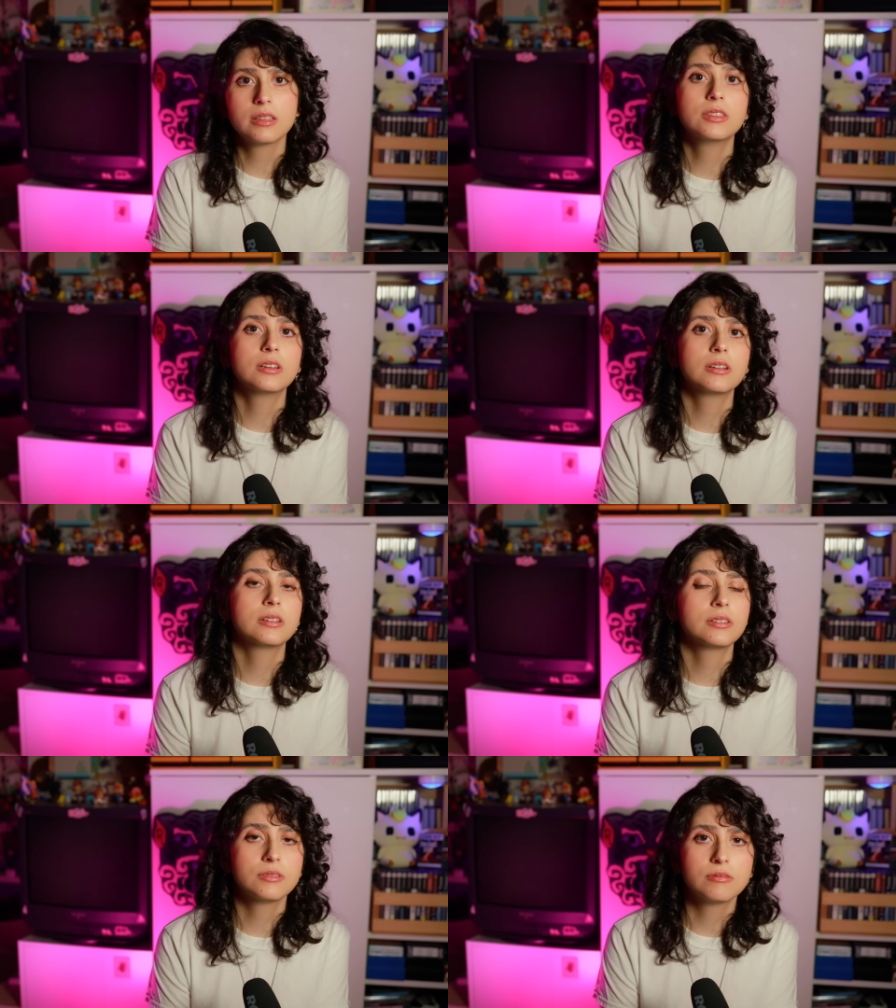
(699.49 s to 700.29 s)

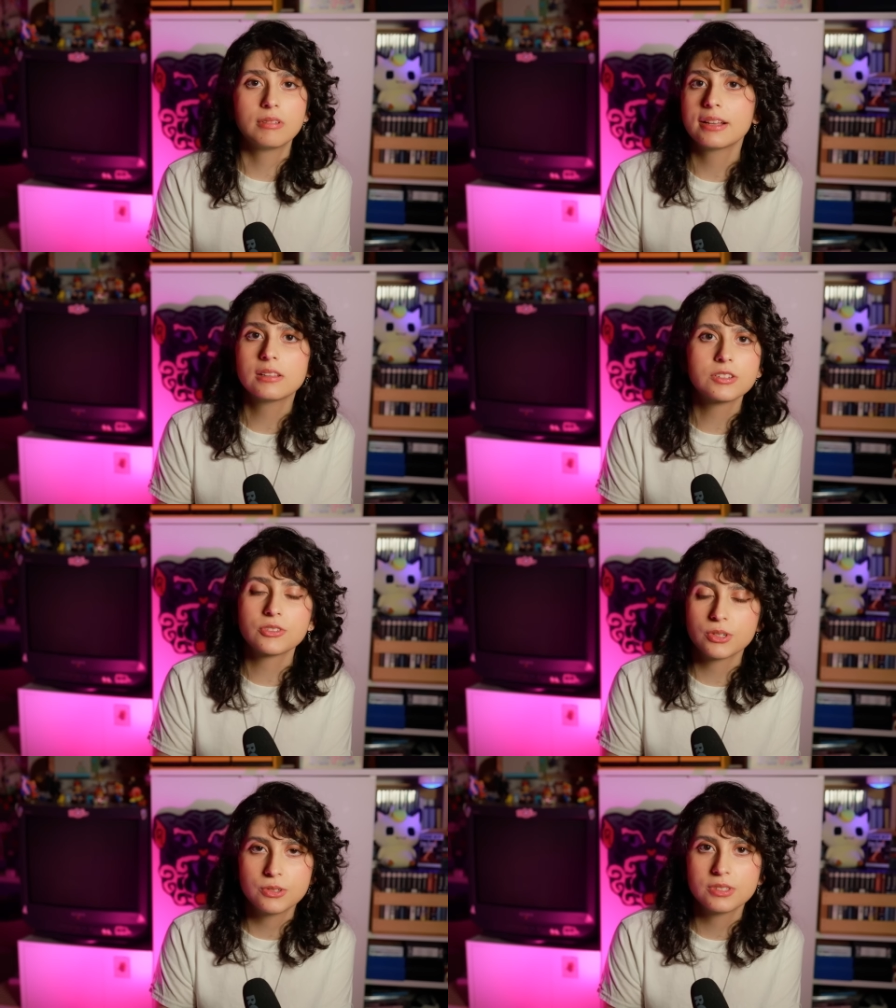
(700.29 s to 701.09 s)
the regular
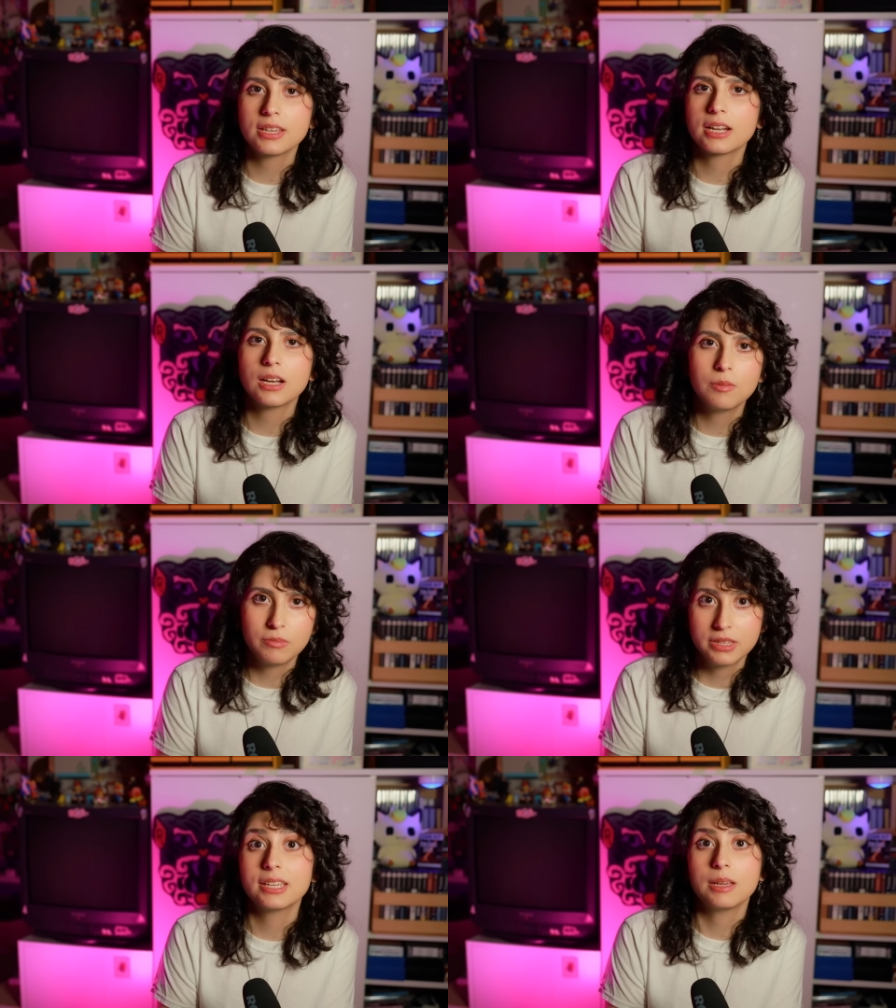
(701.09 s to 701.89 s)
screws that come
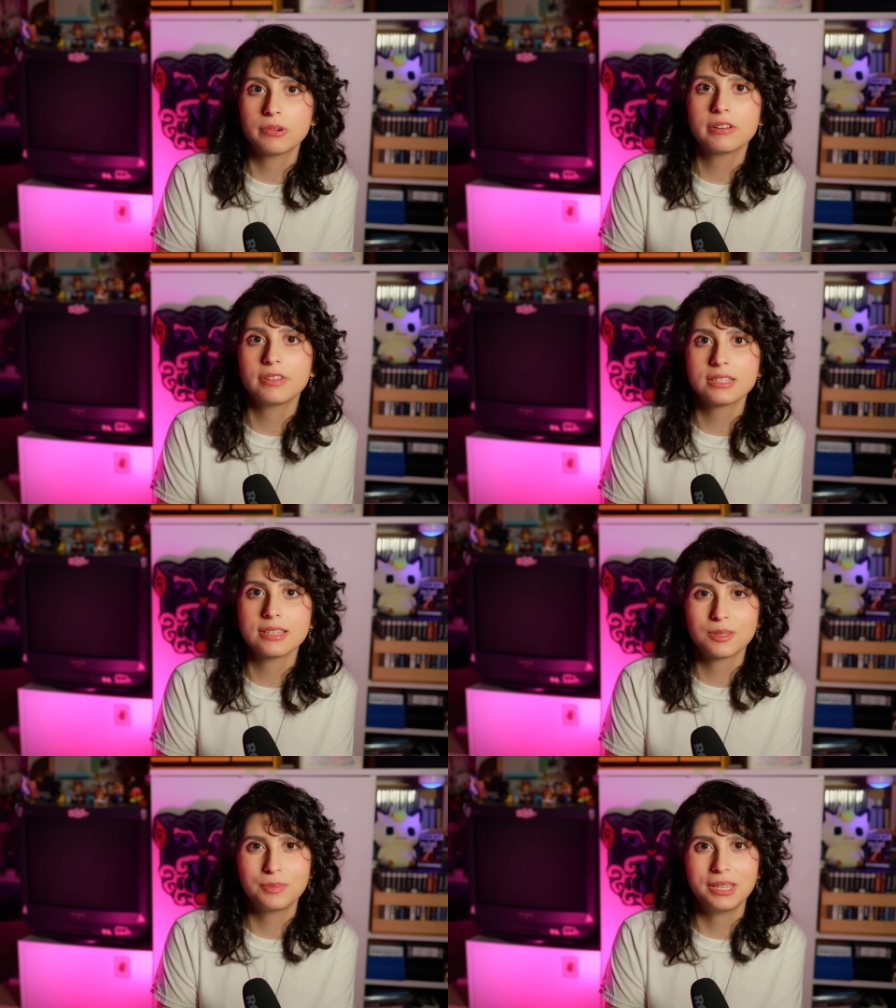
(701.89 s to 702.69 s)
with the Gameboy Advance
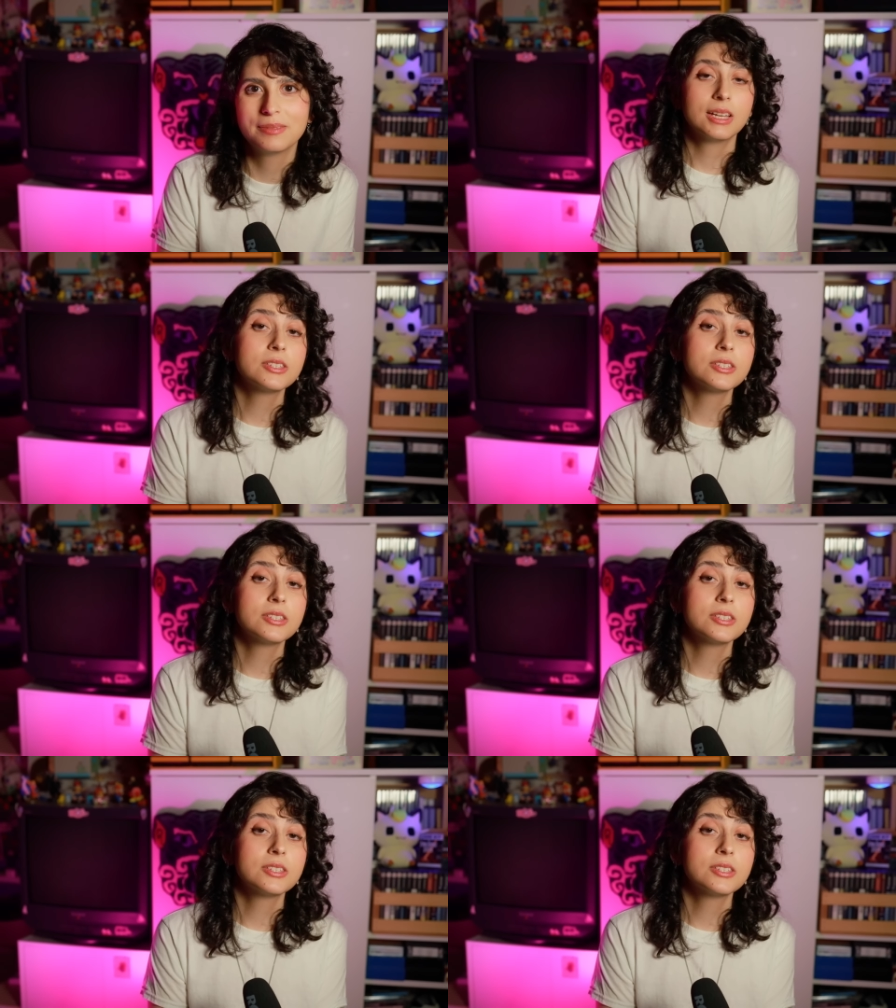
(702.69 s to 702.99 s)
SP.